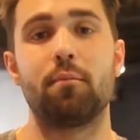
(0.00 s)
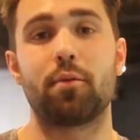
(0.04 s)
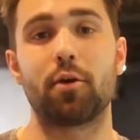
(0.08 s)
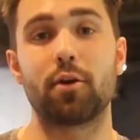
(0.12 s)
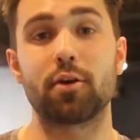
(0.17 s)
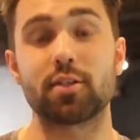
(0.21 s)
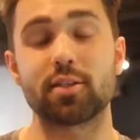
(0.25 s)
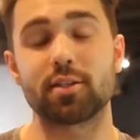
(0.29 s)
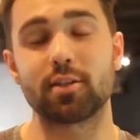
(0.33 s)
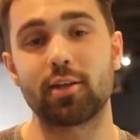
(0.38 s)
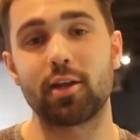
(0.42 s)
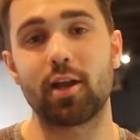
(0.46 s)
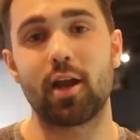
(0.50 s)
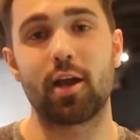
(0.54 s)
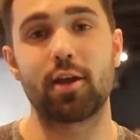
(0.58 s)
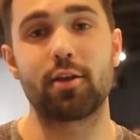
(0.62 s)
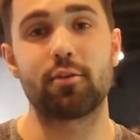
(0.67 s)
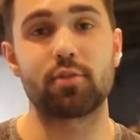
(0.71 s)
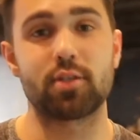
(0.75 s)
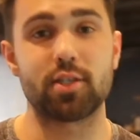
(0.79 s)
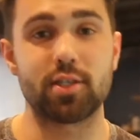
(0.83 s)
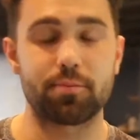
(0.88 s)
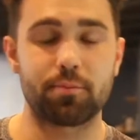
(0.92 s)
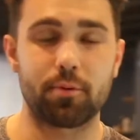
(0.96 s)
Personally, I
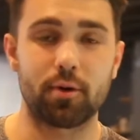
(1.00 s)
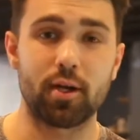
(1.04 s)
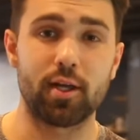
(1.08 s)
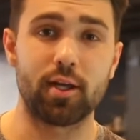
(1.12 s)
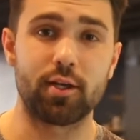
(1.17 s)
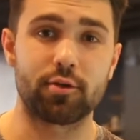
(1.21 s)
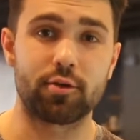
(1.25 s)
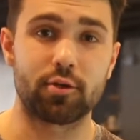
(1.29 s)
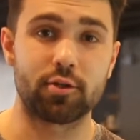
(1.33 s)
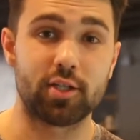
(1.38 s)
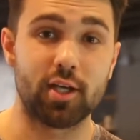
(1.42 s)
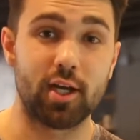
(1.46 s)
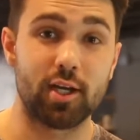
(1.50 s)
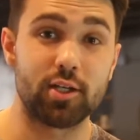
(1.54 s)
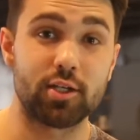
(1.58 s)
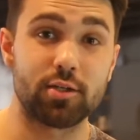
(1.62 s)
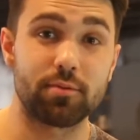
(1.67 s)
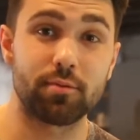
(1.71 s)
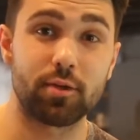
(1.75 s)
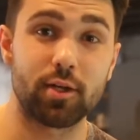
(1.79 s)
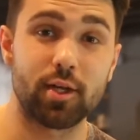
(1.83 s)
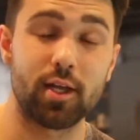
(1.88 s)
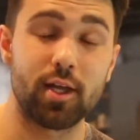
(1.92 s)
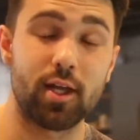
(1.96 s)
use these pretty
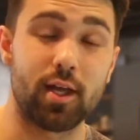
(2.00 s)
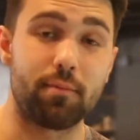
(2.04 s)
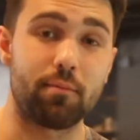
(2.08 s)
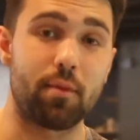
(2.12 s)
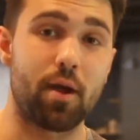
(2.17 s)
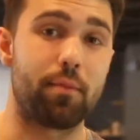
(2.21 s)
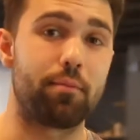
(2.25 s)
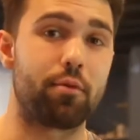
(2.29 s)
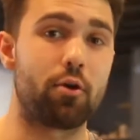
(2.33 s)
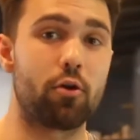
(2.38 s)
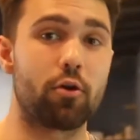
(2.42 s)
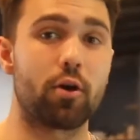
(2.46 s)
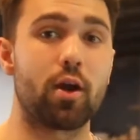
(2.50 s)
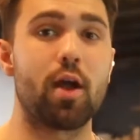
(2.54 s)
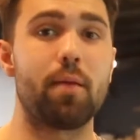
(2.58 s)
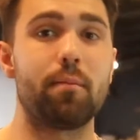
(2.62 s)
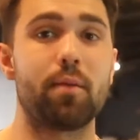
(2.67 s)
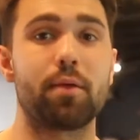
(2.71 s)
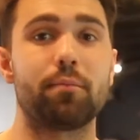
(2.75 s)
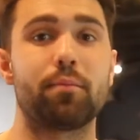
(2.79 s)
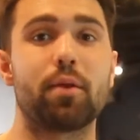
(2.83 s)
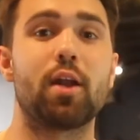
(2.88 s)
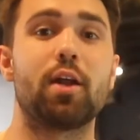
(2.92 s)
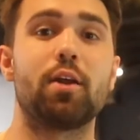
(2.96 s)
interchangeably in my
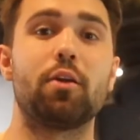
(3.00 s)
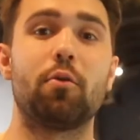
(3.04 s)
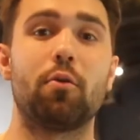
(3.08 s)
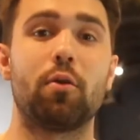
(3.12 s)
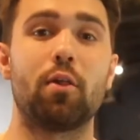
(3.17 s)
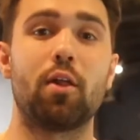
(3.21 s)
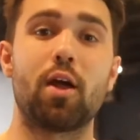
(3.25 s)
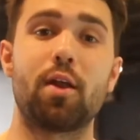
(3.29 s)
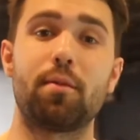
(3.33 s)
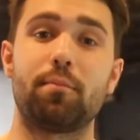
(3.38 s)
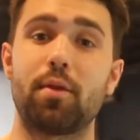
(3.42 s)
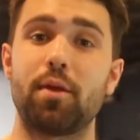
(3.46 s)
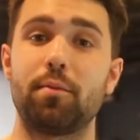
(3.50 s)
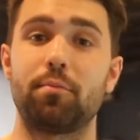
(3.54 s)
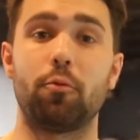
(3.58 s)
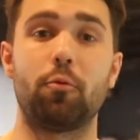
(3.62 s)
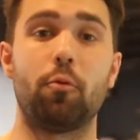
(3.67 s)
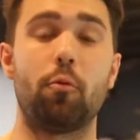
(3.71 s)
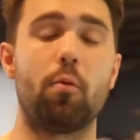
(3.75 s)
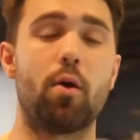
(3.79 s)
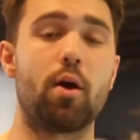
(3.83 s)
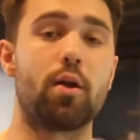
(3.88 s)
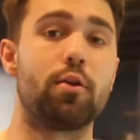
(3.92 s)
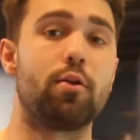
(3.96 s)
programming, but I know a lot of people
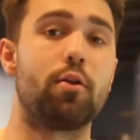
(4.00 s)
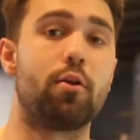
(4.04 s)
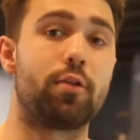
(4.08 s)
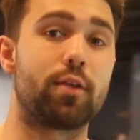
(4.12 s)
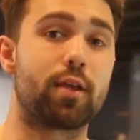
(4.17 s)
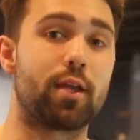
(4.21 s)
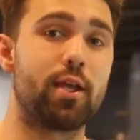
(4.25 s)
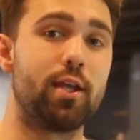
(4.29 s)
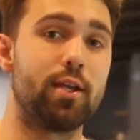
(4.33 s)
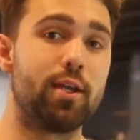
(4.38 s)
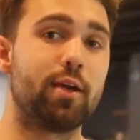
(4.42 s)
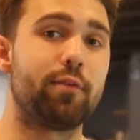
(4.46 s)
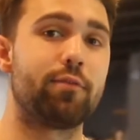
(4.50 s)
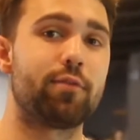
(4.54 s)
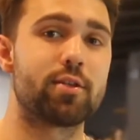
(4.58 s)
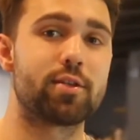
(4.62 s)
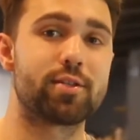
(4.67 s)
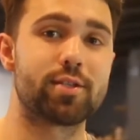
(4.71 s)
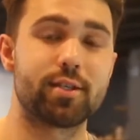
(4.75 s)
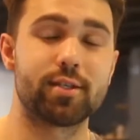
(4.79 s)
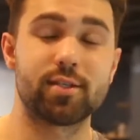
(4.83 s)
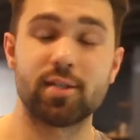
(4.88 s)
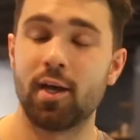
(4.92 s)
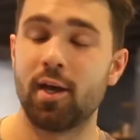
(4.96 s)
will want to know the key
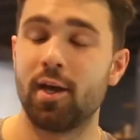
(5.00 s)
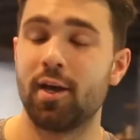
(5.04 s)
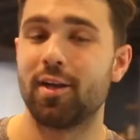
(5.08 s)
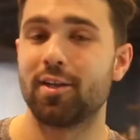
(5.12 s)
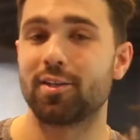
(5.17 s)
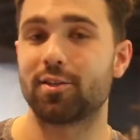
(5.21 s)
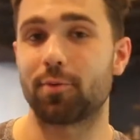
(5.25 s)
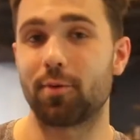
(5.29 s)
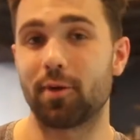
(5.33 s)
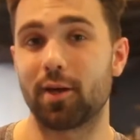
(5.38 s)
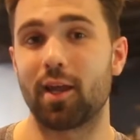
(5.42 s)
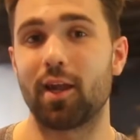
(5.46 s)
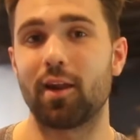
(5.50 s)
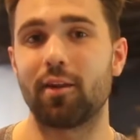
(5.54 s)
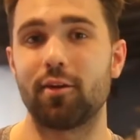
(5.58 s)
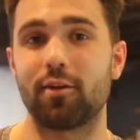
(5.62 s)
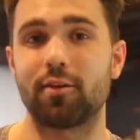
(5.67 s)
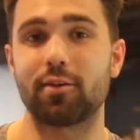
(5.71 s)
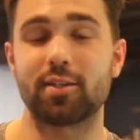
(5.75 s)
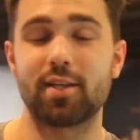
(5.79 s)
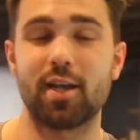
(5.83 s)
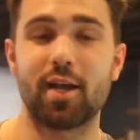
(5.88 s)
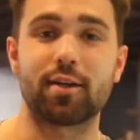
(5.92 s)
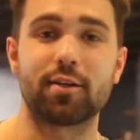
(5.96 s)
differences, so we're gonna get a
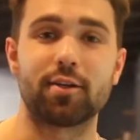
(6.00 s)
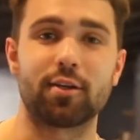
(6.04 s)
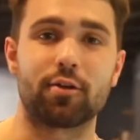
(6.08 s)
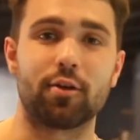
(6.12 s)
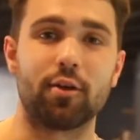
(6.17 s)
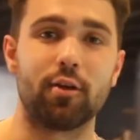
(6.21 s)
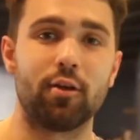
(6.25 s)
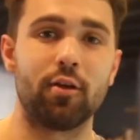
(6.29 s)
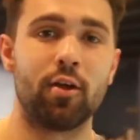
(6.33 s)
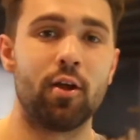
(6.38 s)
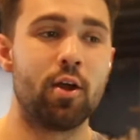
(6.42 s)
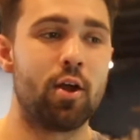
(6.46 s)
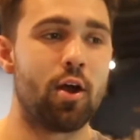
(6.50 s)
little technical.